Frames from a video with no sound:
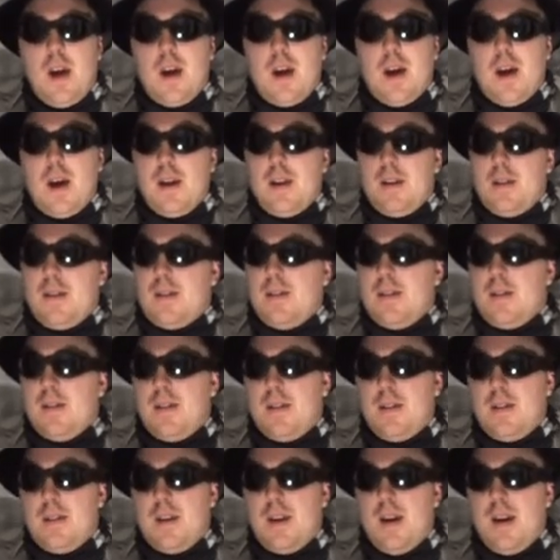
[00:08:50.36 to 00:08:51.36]
and
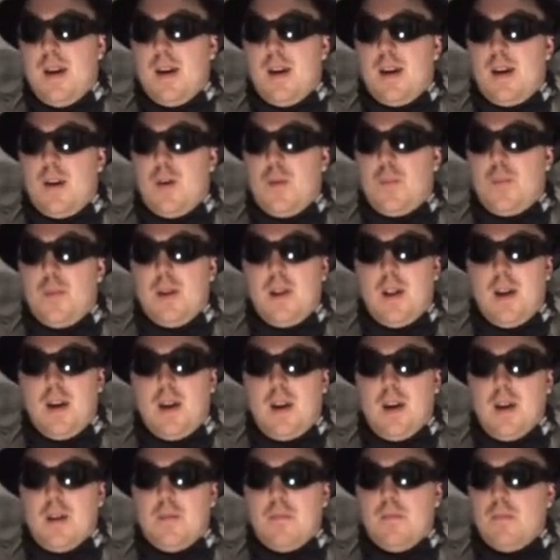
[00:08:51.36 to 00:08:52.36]
yeah, I hope you
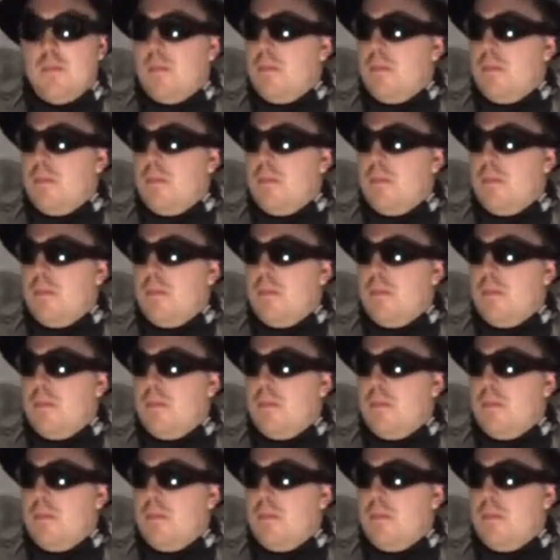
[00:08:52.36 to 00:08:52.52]
like it.